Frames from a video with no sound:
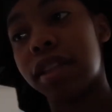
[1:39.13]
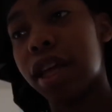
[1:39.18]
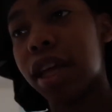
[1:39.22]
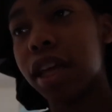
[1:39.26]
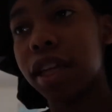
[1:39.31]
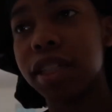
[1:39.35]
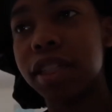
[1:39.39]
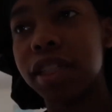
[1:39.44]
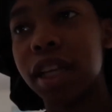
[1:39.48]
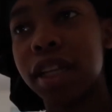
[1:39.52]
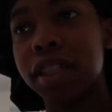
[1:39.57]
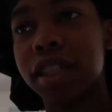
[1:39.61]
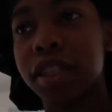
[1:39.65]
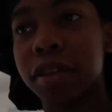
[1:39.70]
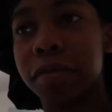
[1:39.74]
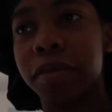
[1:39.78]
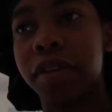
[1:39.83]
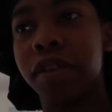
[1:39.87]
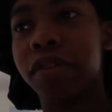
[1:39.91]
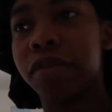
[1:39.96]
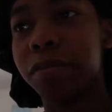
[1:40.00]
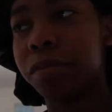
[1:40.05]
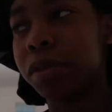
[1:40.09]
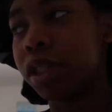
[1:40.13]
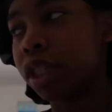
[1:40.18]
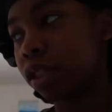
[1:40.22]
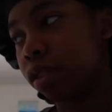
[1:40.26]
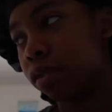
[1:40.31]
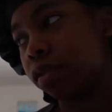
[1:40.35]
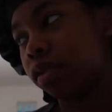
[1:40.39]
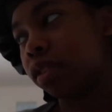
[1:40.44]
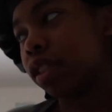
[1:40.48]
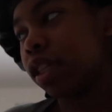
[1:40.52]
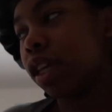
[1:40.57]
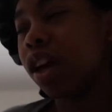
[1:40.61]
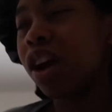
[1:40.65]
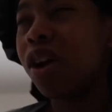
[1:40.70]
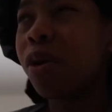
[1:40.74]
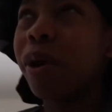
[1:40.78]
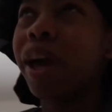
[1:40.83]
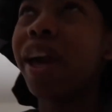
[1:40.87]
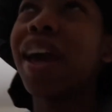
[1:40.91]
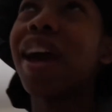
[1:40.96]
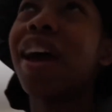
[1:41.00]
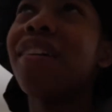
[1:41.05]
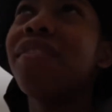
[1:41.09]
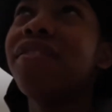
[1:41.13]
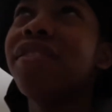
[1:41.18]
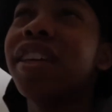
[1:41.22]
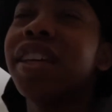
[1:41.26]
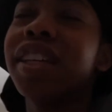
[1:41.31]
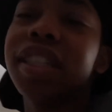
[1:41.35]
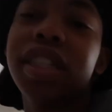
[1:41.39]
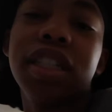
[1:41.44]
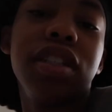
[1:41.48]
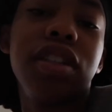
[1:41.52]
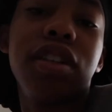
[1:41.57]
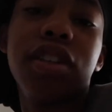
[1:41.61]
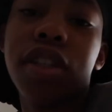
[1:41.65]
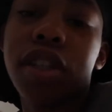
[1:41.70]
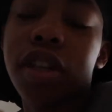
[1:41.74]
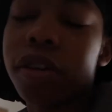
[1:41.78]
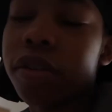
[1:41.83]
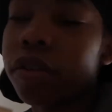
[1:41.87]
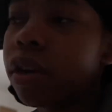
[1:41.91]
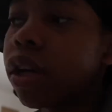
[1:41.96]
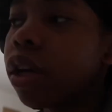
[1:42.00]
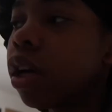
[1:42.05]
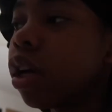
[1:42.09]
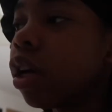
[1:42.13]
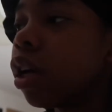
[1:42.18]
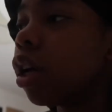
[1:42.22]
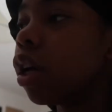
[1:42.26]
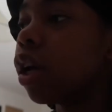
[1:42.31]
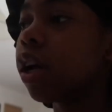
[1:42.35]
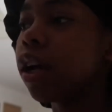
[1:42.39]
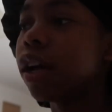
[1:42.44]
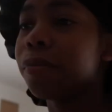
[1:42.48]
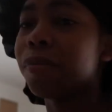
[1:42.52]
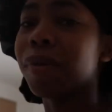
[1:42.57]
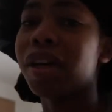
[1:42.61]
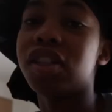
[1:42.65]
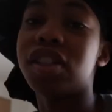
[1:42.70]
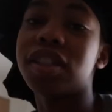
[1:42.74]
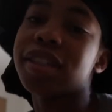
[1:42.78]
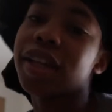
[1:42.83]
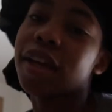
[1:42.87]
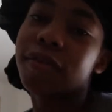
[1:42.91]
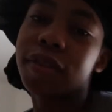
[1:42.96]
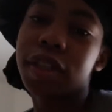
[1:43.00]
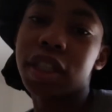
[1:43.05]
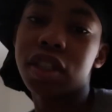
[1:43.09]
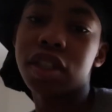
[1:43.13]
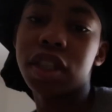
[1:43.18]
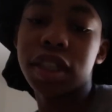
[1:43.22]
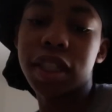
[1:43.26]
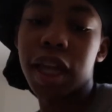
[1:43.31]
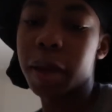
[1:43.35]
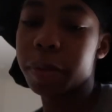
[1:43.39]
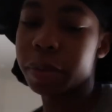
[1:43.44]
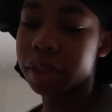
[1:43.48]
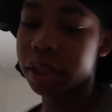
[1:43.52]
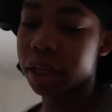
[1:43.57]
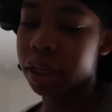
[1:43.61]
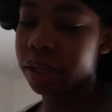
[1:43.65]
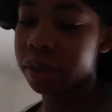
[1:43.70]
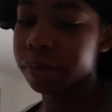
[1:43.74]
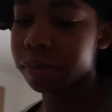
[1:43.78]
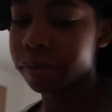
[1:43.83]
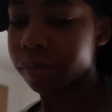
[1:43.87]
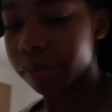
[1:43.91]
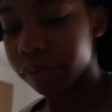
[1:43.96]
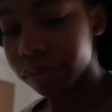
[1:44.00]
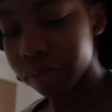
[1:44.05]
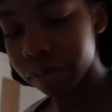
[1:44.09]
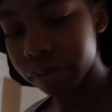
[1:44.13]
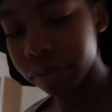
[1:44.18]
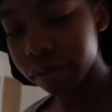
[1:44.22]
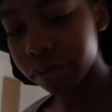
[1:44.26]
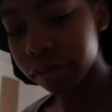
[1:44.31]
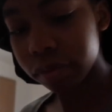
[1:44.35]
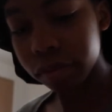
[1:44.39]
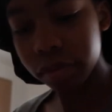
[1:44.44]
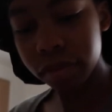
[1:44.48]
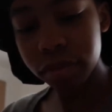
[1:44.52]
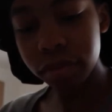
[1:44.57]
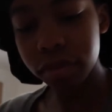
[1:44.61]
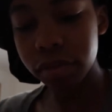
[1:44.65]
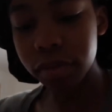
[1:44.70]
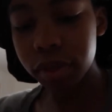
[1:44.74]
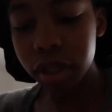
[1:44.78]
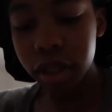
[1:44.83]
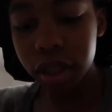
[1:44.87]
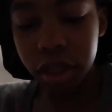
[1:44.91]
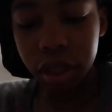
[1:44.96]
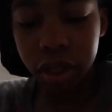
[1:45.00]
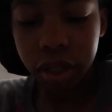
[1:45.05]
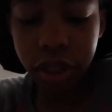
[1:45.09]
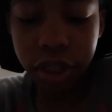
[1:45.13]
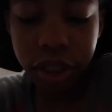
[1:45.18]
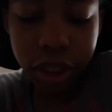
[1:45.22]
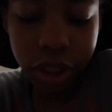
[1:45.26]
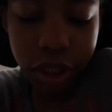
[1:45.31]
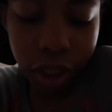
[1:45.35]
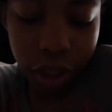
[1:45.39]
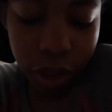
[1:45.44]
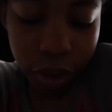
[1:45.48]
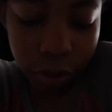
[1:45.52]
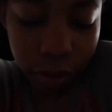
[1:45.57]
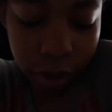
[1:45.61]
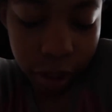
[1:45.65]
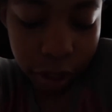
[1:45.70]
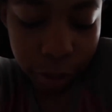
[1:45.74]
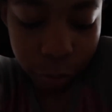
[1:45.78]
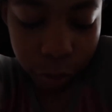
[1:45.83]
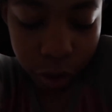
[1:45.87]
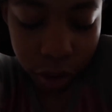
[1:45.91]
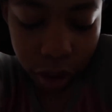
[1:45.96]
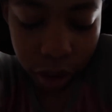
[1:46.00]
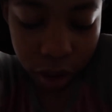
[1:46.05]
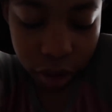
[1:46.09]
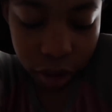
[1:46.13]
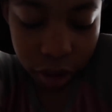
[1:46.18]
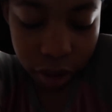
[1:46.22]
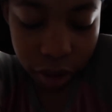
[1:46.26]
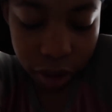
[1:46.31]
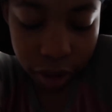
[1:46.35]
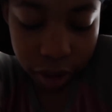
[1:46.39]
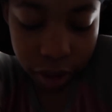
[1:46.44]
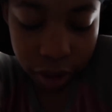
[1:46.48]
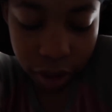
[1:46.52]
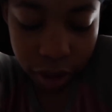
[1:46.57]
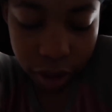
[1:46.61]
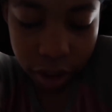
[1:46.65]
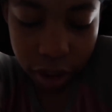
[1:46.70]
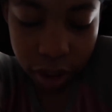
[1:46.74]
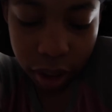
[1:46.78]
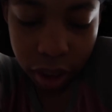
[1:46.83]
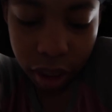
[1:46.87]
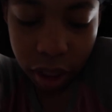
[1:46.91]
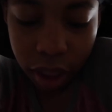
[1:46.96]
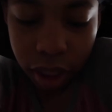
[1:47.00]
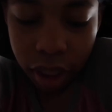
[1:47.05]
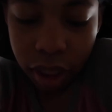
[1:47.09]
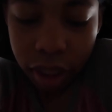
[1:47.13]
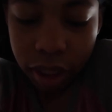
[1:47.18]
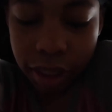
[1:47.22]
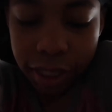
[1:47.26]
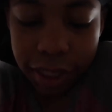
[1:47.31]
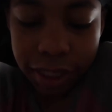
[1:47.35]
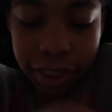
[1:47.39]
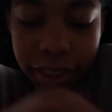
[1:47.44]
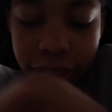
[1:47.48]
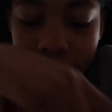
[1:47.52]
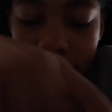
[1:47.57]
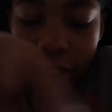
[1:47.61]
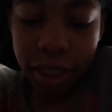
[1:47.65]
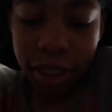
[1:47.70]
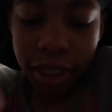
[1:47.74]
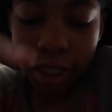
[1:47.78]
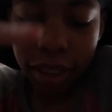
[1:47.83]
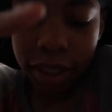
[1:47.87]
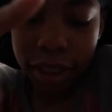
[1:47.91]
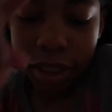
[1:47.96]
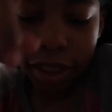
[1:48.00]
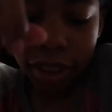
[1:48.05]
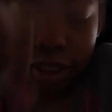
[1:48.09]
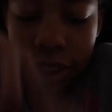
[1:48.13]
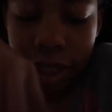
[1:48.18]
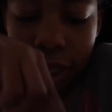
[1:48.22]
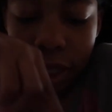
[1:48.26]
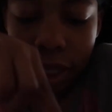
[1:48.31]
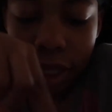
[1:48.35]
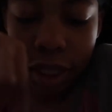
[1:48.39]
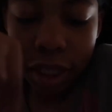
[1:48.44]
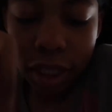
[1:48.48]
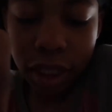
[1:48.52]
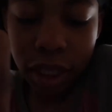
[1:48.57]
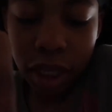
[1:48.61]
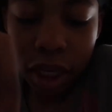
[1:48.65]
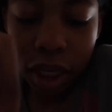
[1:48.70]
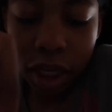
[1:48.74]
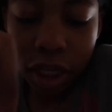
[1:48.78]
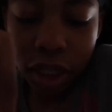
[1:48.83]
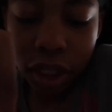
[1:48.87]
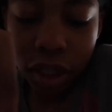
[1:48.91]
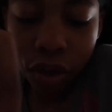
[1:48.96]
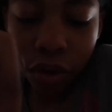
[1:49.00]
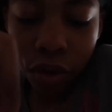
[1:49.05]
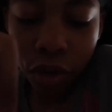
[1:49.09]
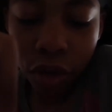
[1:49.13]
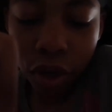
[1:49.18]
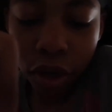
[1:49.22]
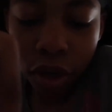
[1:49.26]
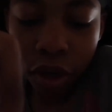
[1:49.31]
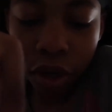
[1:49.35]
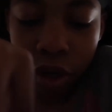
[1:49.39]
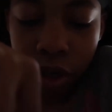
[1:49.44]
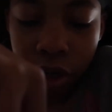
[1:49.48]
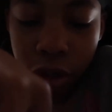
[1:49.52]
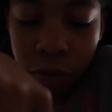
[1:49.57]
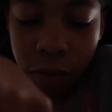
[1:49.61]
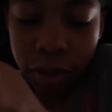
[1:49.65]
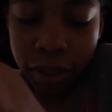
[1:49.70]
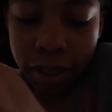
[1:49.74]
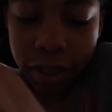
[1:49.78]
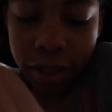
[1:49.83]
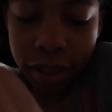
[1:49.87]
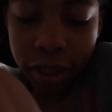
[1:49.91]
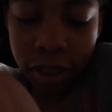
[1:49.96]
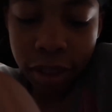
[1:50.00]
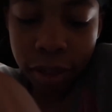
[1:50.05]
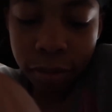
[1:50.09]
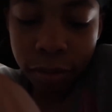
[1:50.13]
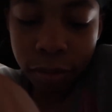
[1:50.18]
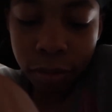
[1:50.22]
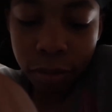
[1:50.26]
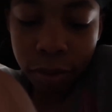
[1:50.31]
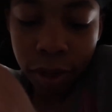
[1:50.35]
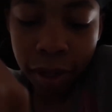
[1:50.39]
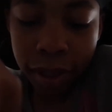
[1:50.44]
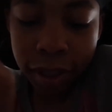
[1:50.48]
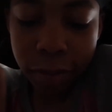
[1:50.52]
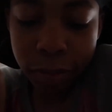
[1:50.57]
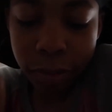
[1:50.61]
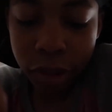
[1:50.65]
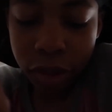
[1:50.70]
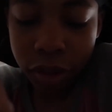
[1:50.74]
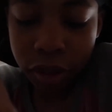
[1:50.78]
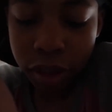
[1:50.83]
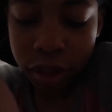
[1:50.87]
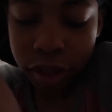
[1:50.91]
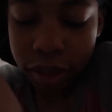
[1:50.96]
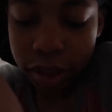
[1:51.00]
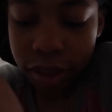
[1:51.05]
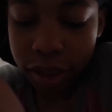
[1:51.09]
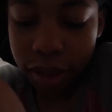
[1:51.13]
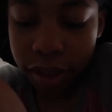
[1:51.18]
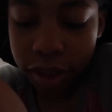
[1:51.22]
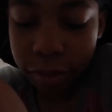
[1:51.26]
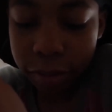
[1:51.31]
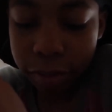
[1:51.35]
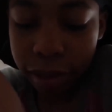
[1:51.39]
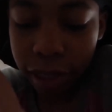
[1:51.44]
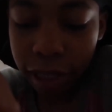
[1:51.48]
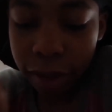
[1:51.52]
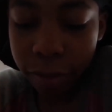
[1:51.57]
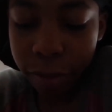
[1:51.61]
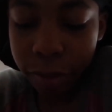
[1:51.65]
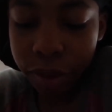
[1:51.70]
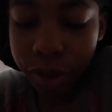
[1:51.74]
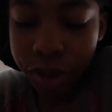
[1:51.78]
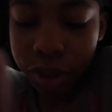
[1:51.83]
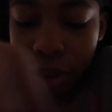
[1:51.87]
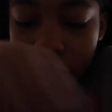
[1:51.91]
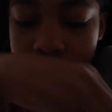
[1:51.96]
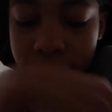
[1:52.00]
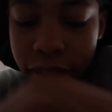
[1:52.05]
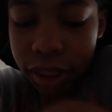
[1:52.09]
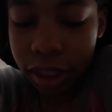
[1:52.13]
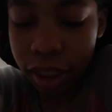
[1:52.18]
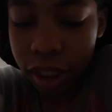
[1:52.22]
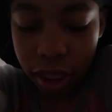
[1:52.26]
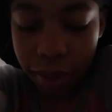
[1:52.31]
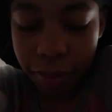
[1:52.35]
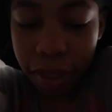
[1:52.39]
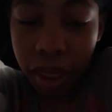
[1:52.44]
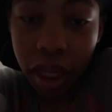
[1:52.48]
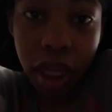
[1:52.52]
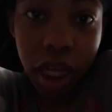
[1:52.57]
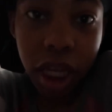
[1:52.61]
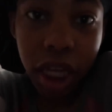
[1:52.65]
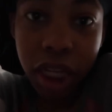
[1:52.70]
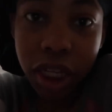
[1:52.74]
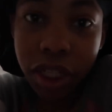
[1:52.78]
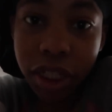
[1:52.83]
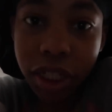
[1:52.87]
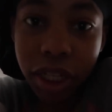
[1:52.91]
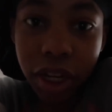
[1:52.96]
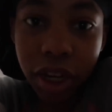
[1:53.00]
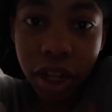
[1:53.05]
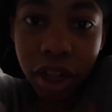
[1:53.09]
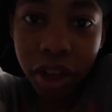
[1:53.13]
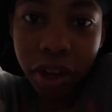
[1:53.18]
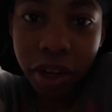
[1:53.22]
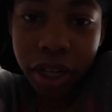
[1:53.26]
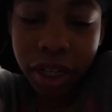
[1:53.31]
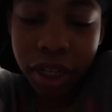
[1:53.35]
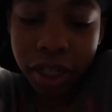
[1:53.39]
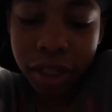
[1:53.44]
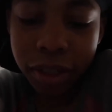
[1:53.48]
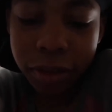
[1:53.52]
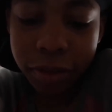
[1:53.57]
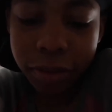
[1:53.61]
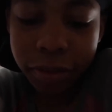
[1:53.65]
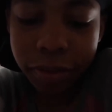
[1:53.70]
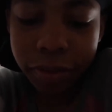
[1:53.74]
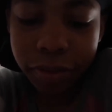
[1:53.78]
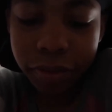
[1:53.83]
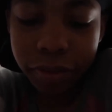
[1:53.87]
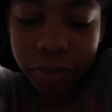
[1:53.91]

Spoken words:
it's not something to like say, oh, I have this. Like, no, you don't. I just have a decreased appetite. So I'm working on eating. This is Siggy's honey yogurt with some raspberries and some blackberries. I'm not hungry at all right now.